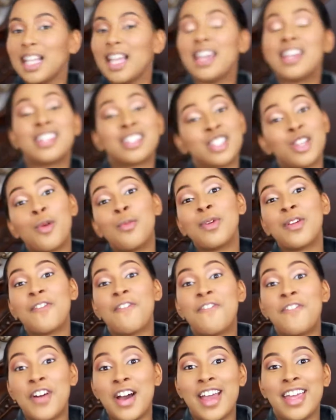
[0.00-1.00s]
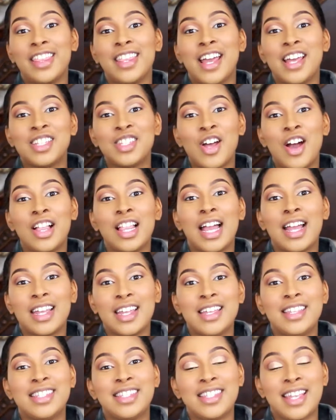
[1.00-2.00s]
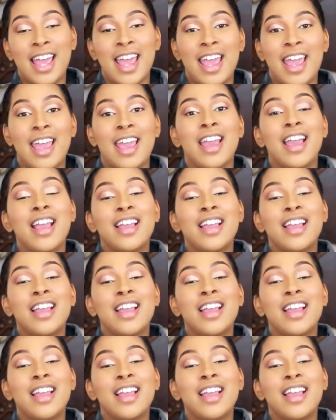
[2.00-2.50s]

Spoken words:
It's going to be fun. That's all I can say.